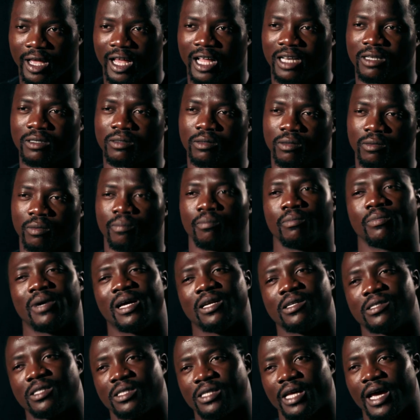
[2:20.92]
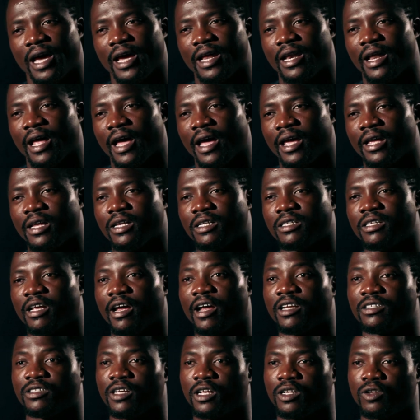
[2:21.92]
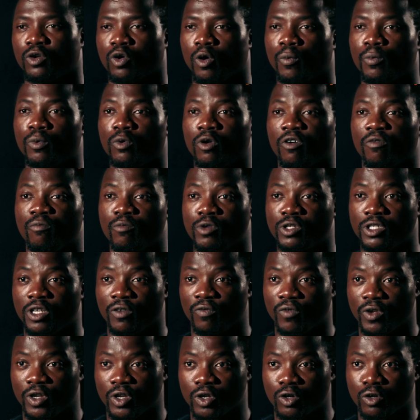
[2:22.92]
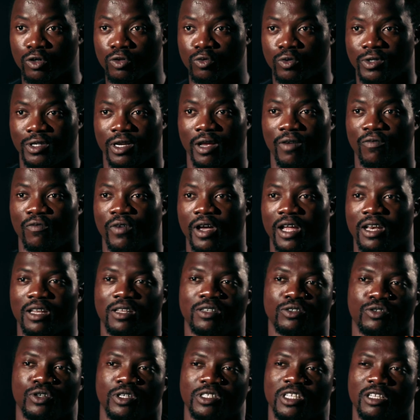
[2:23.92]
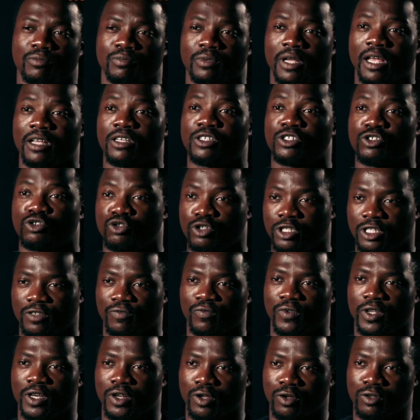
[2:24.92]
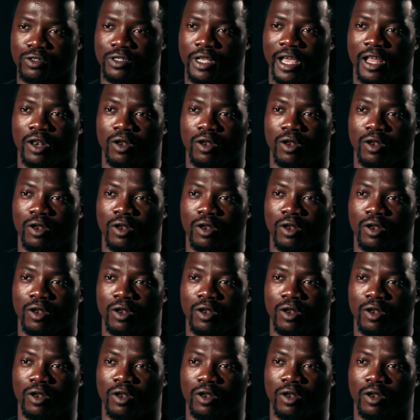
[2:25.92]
And by the side, I directed a couple of music videos which I found interesting, like street videos.